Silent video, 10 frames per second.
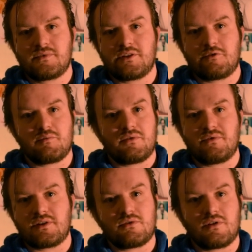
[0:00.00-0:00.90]
Never be
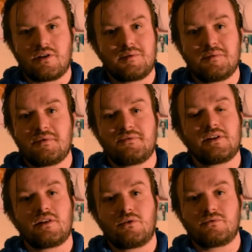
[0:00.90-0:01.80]
afraid to do that. Even if you
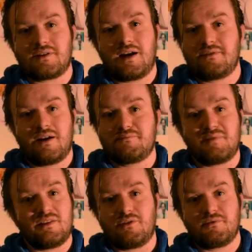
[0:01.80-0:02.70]
feel alone, I've
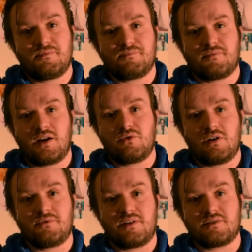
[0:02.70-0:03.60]
been there. I know
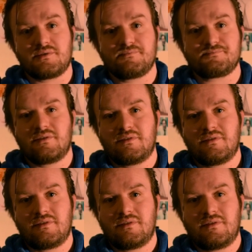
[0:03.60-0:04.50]
how it feels.
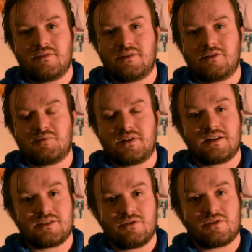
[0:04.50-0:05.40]
You know, but
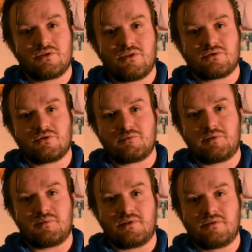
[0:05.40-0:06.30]
it's good to talk to other
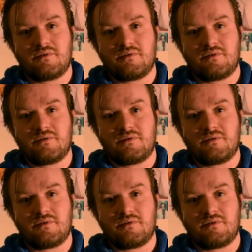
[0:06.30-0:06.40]
people.